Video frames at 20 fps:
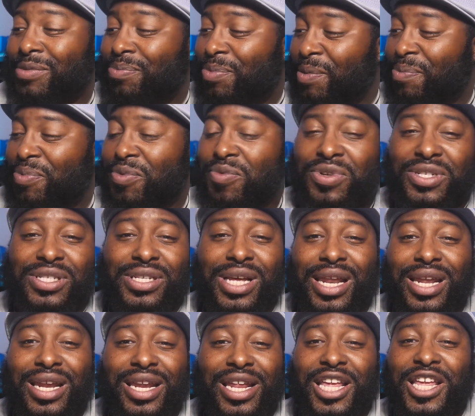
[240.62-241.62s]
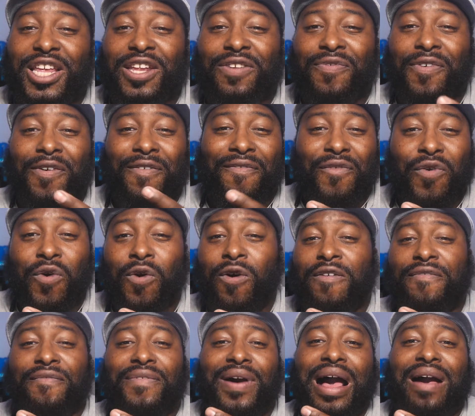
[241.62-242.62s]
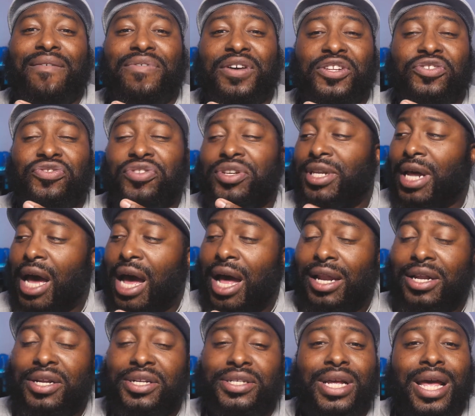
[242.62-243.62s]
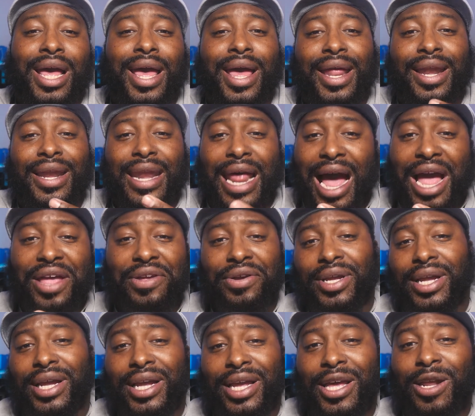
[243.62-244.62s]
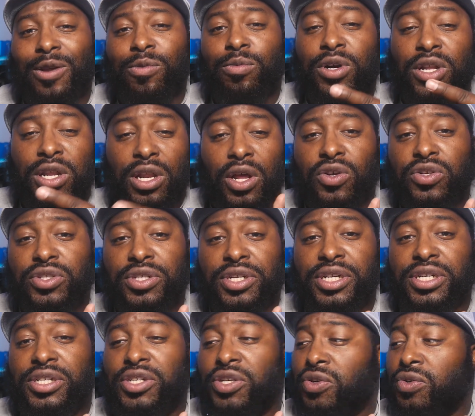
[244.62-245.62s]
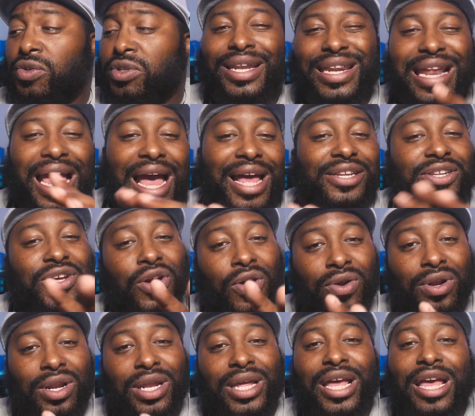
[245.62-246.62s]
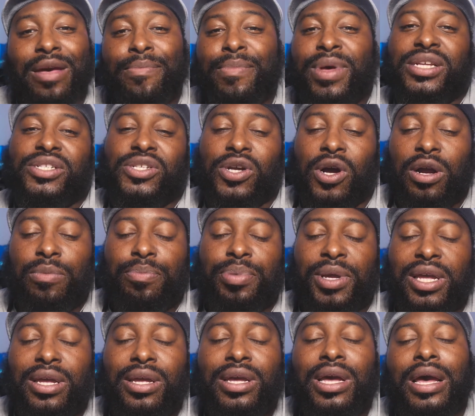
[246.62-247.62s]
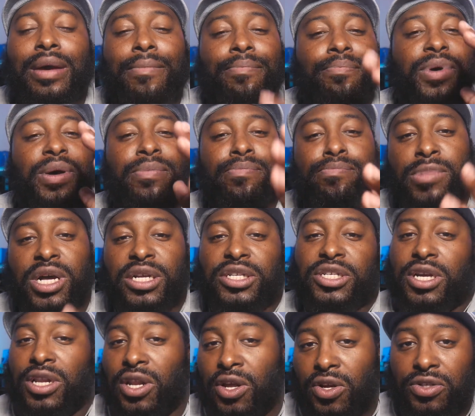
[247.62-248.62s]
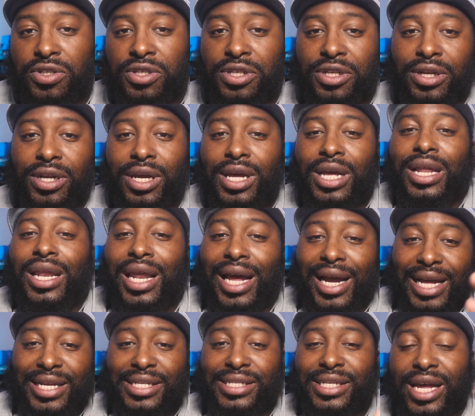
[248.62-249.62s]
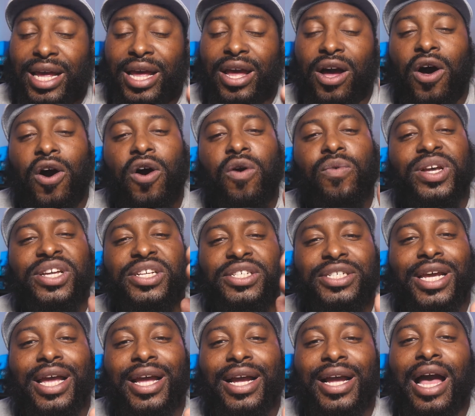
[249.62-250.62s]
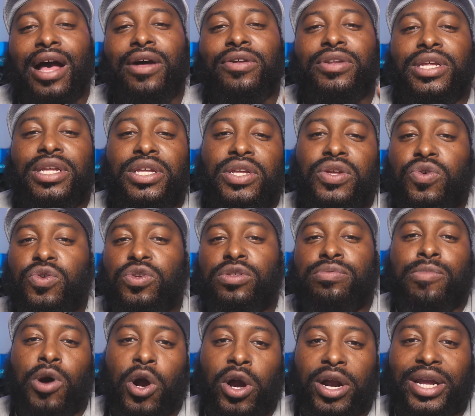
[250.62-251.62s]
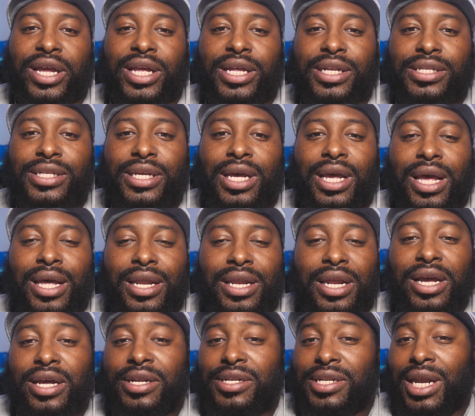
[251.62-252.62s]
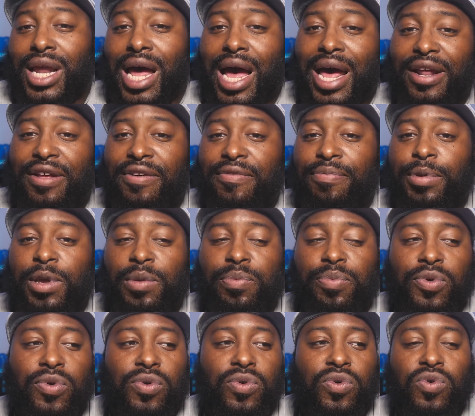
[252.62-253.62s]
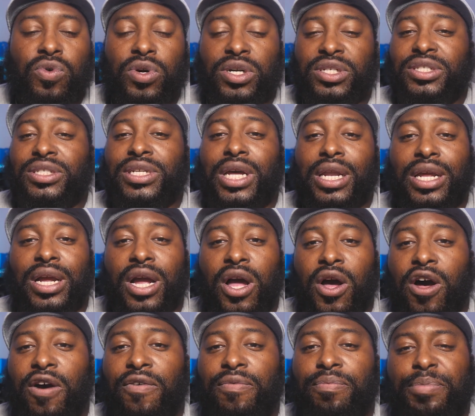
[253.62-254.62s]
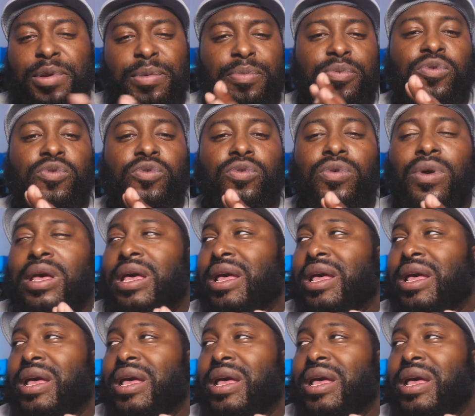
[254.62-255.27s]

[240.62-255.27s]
People were selling these for $400-$500. Now you can get them closer to not totally MSRP, but much closer. Like I said, always check out the used markets. There's a lot of people who are selling off, people who